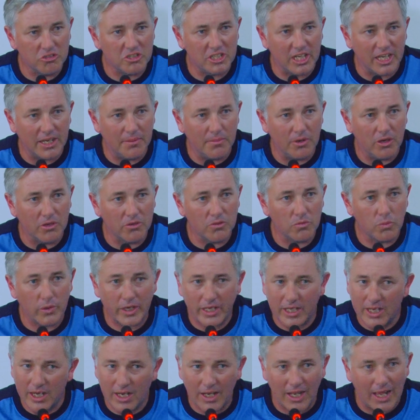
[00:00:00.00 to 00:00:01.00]
team on, we
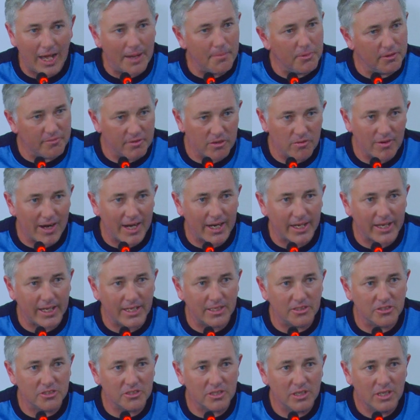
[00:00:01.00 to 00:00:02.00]
can climb up the
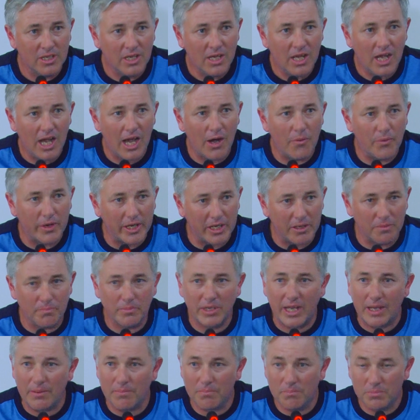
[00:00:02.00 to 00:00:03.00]
rankings and we can
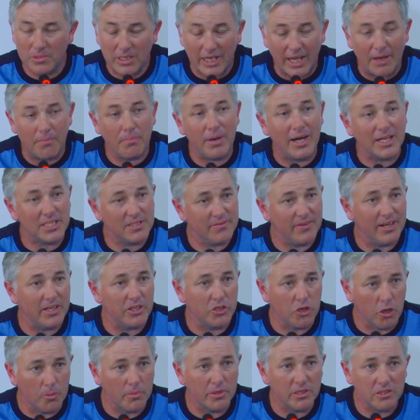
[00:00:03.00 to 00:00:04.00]
get back to that
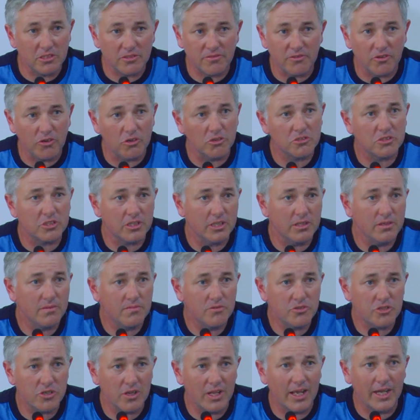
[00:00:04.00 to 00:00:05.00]
dominance force that
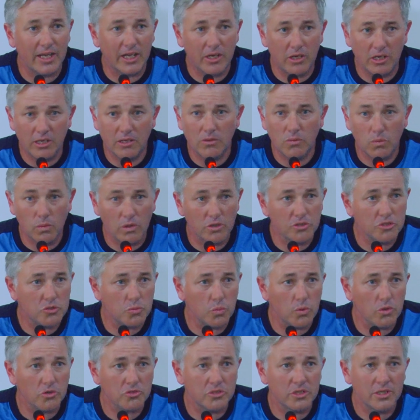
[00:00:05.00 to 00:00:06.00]
Sri Lanka once
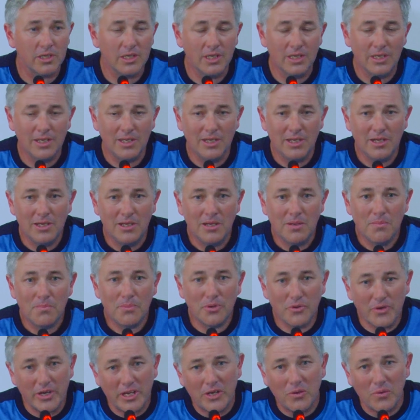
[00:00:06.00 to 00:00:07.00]
was.
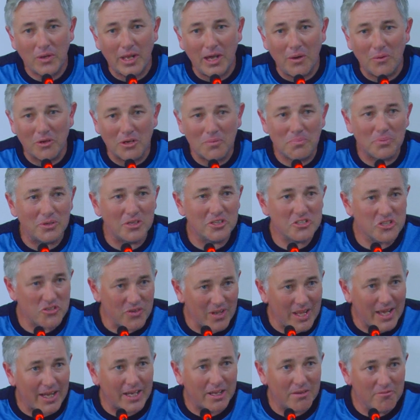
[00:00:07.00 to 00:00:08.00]
But equally, I want to put a Sri
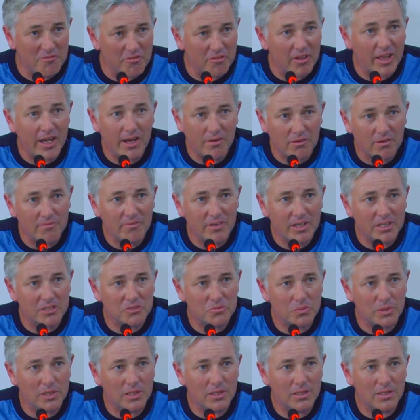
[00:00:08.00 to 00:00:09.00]
Lankan flair on that
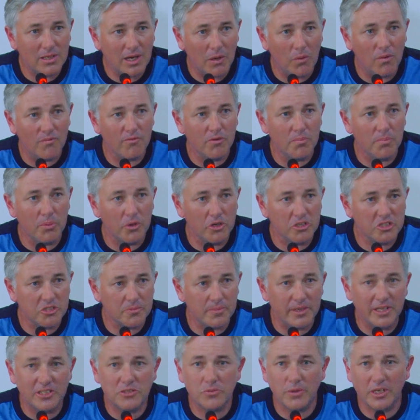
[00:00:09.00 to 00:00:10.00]
as well. I want the boys to
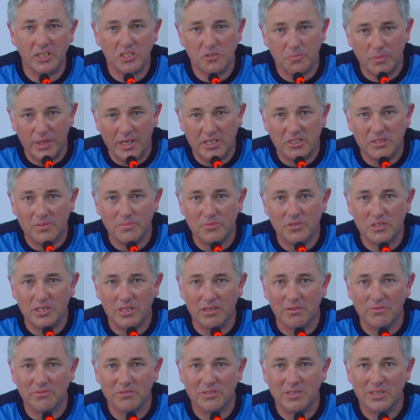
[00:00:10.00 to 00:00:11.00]
be able to express
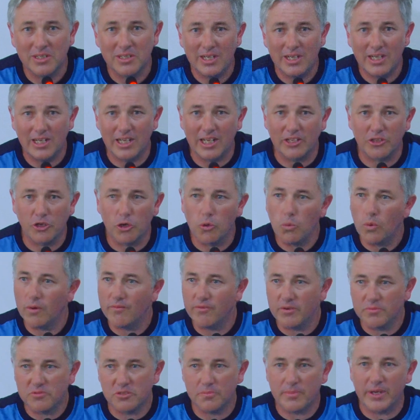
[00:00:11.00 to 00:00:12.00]
themselves. And I don't want
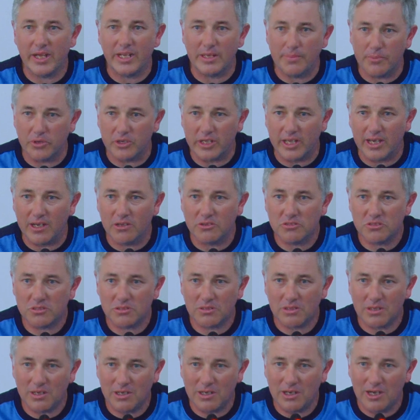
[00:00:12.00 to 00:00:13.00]
them to be anybody else.
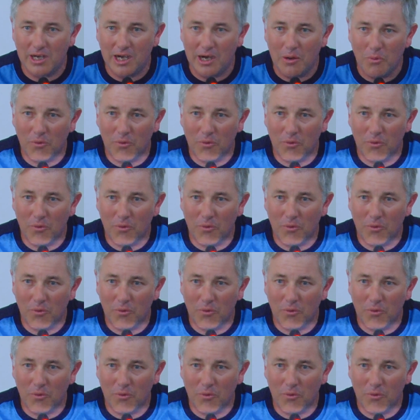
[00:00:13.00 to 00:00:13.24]
I